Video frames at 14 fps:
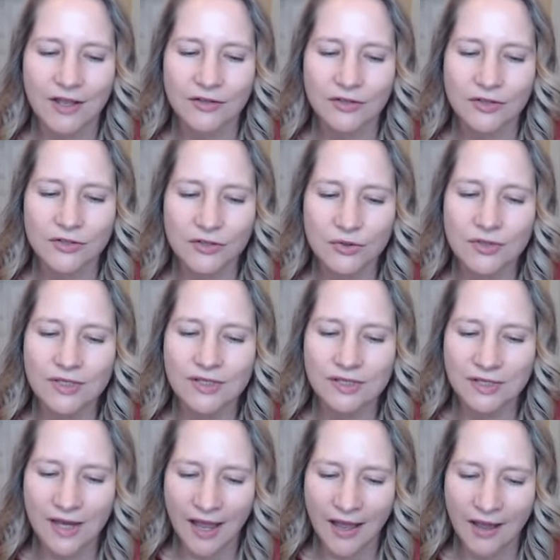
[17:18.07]
to do this
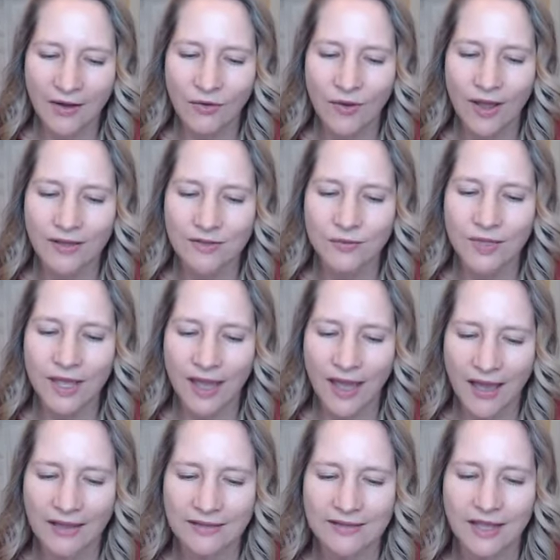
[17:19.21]
now as we
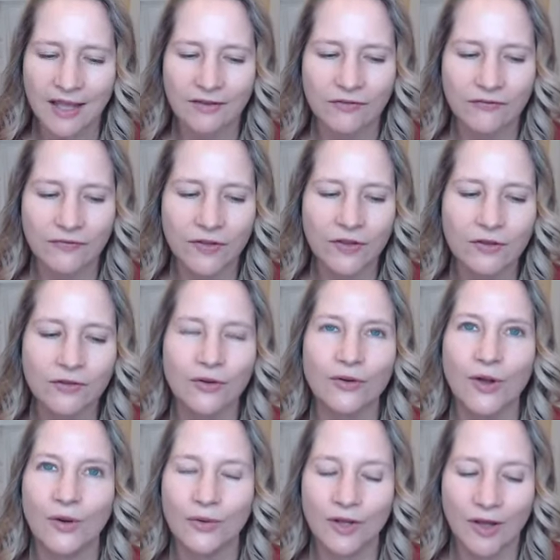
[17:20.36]
ask and feel your
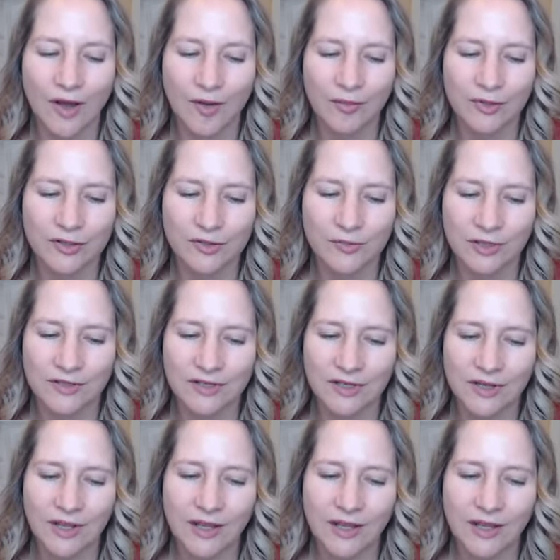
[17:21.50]
own accomplishment,